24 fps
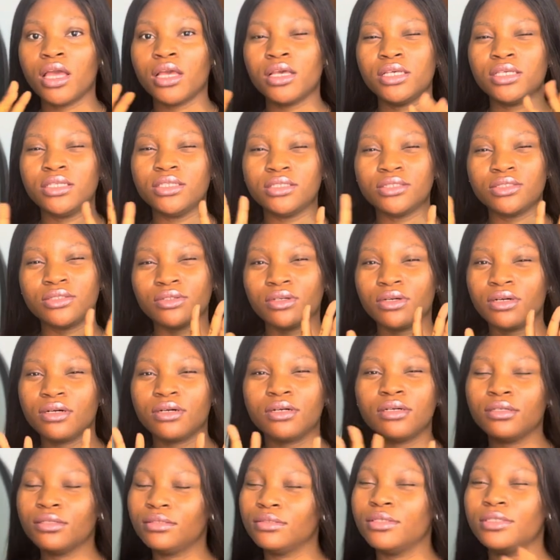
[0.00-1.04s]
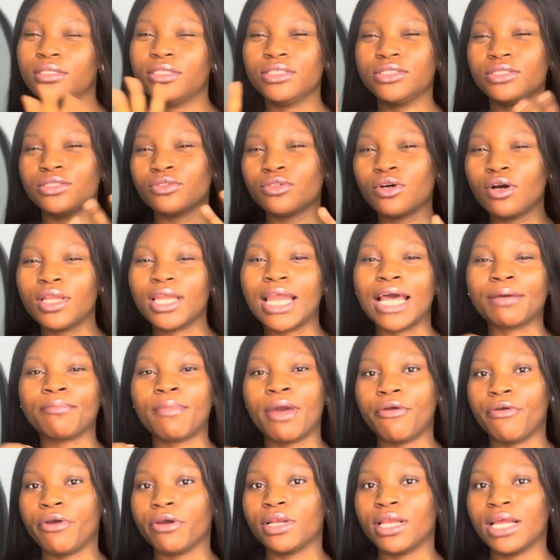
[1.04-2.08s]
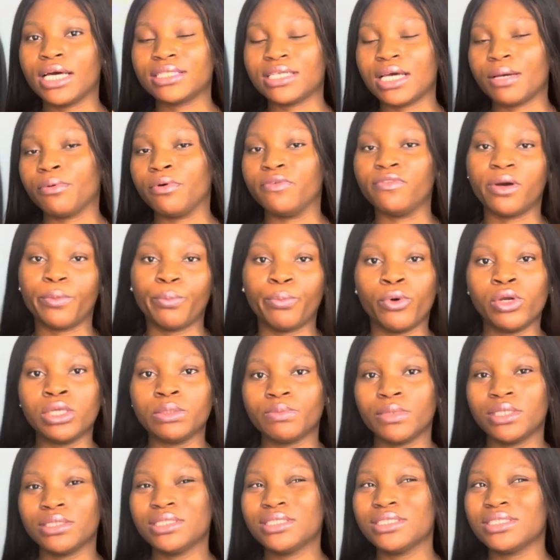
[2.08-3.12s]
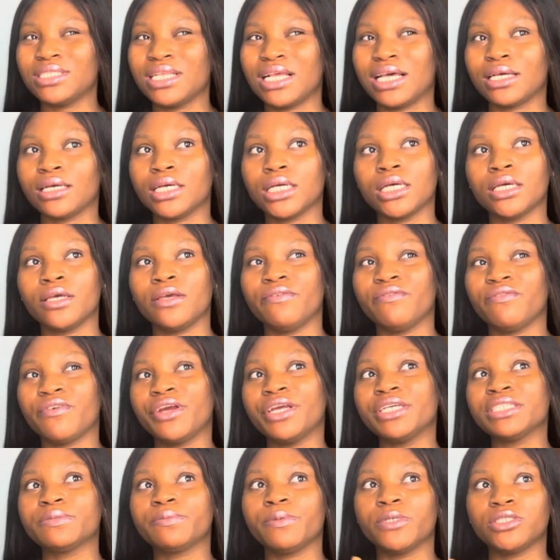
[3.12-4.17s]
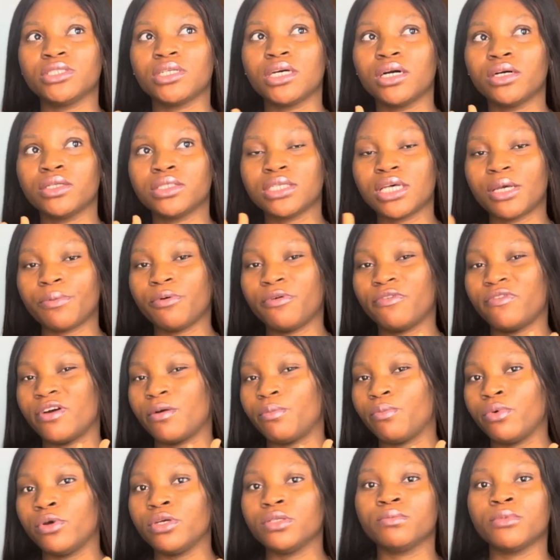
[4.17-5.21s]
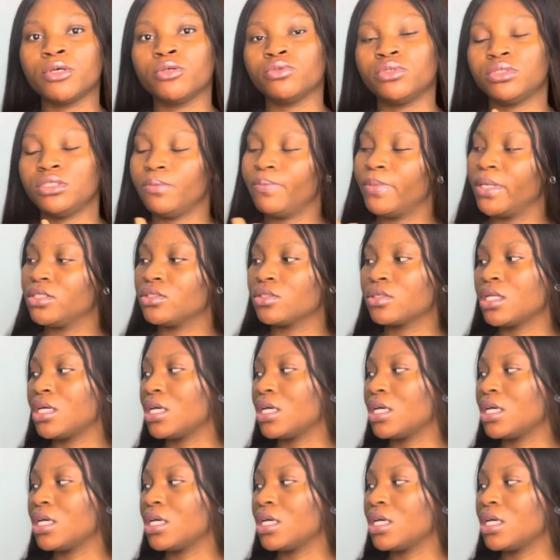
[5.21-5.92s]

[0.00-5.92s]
it's not like my regular type of appointment. This is like a very special type of appointment with a particular